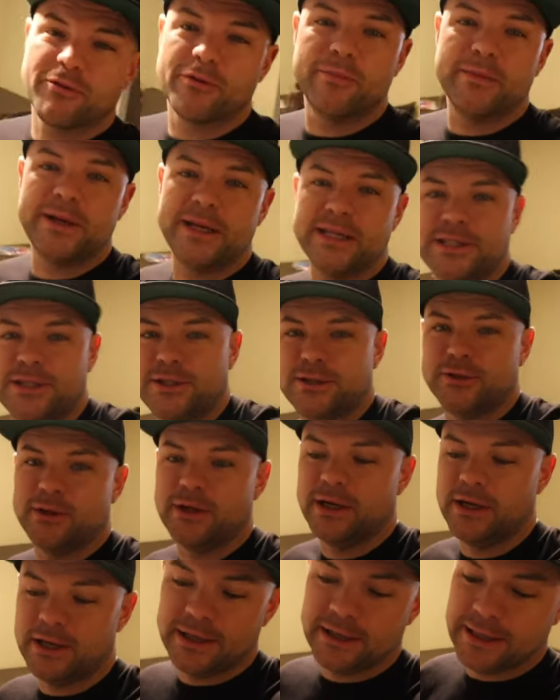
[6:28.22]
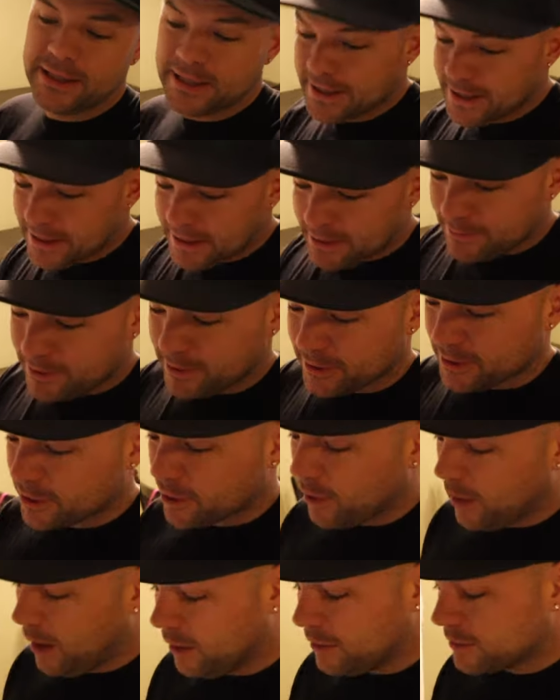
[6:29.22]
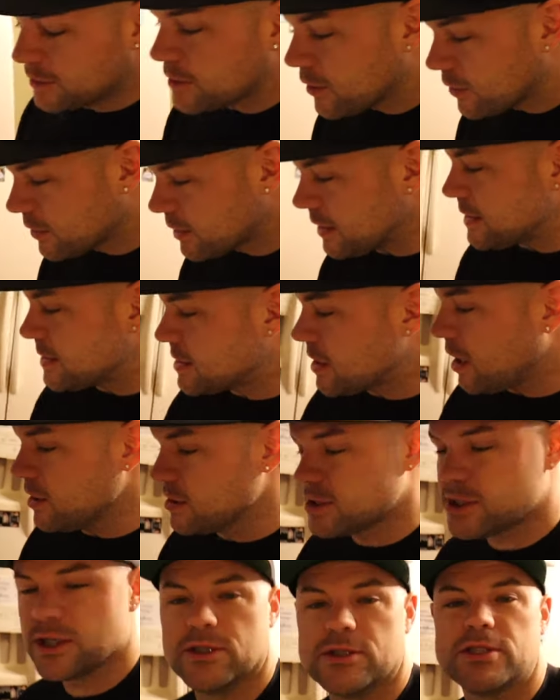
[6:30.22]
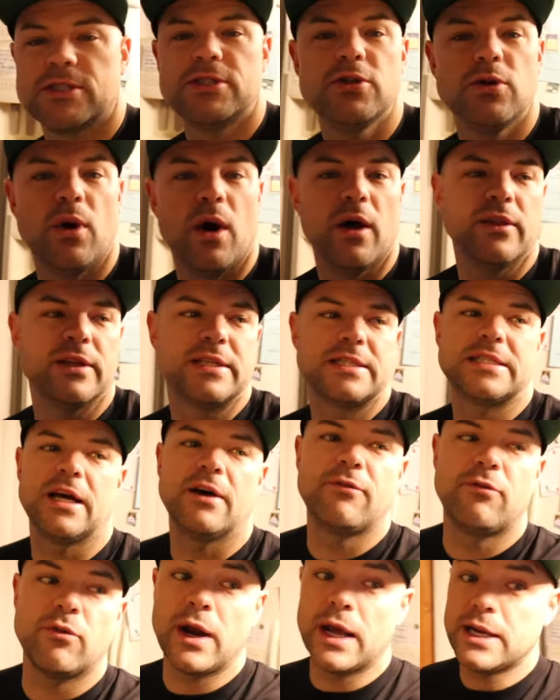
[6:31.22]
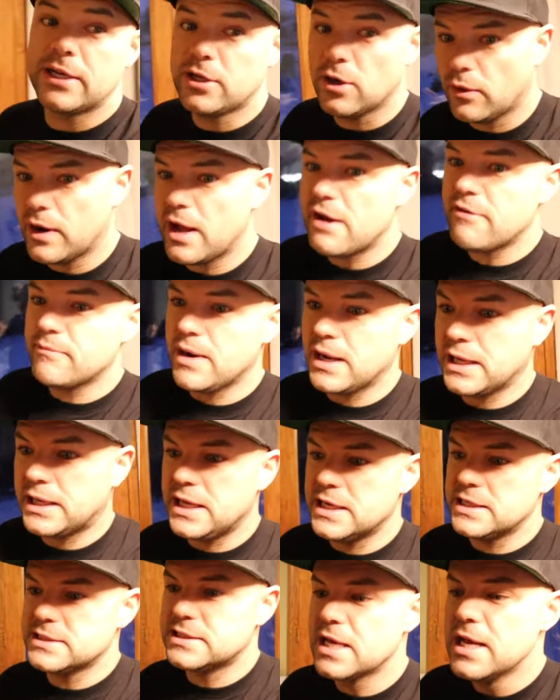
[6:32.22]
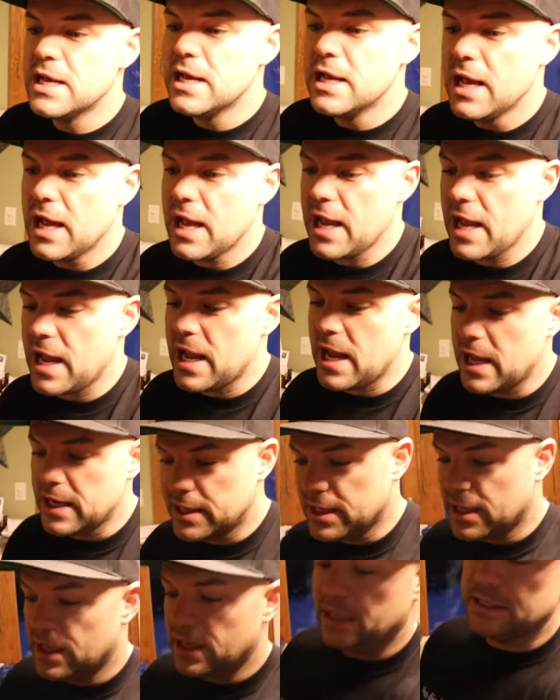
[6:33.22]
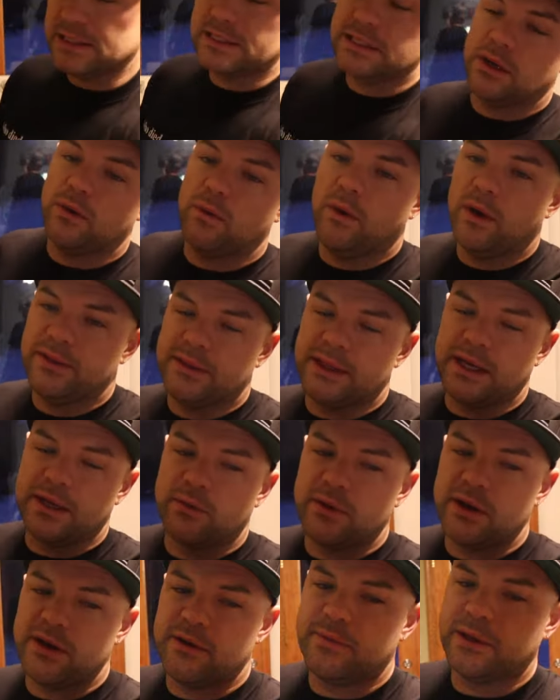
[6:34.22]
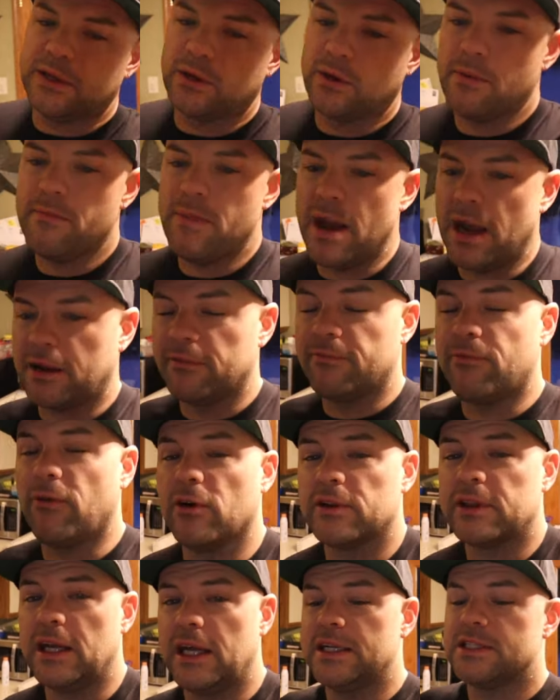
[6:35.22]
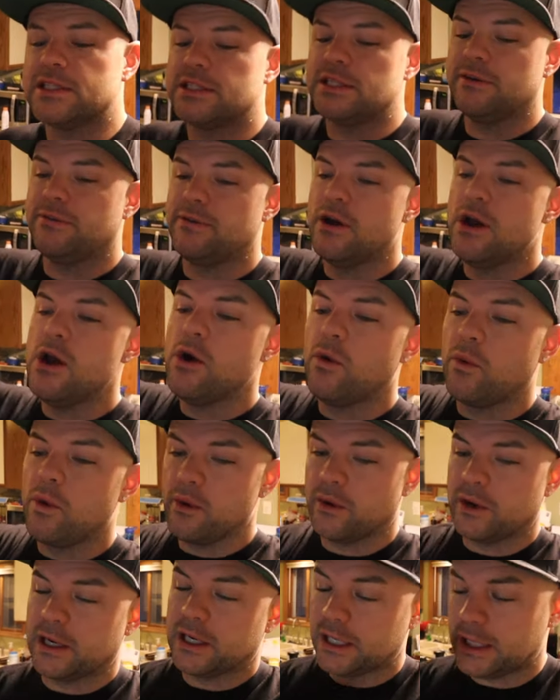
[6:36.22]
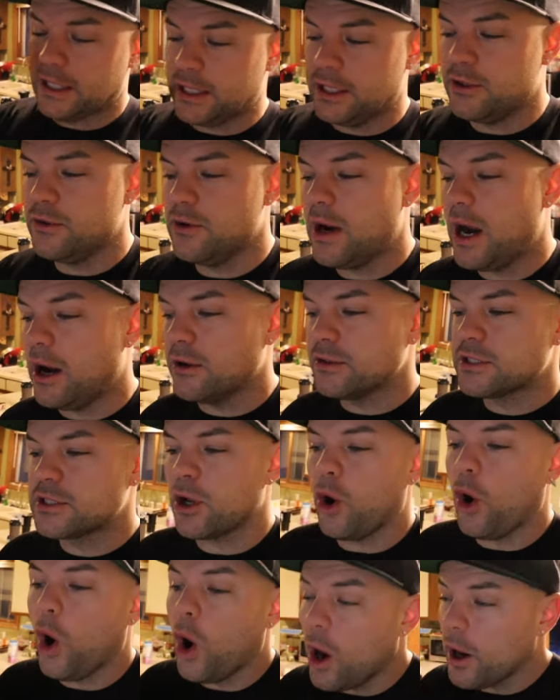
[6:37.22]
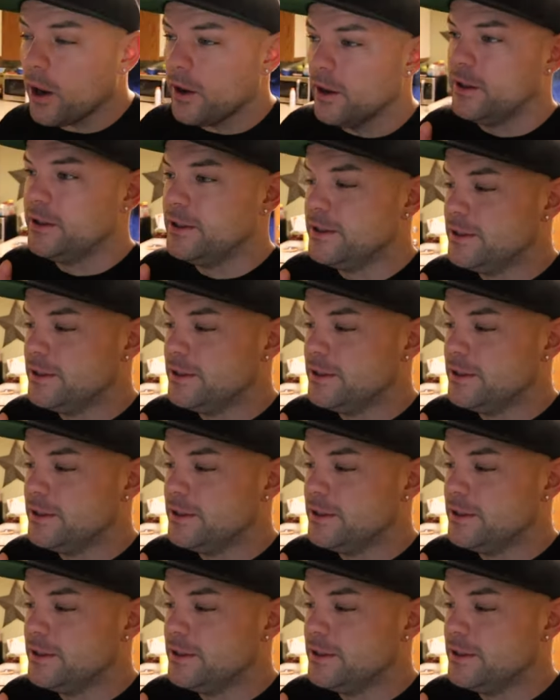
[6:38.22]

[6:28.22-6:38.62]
for me to be able to go out, go to these car shows, do all this stuff when I don't have my kids. And so one thing we have been going back and forth on is if we were gonna get a new house or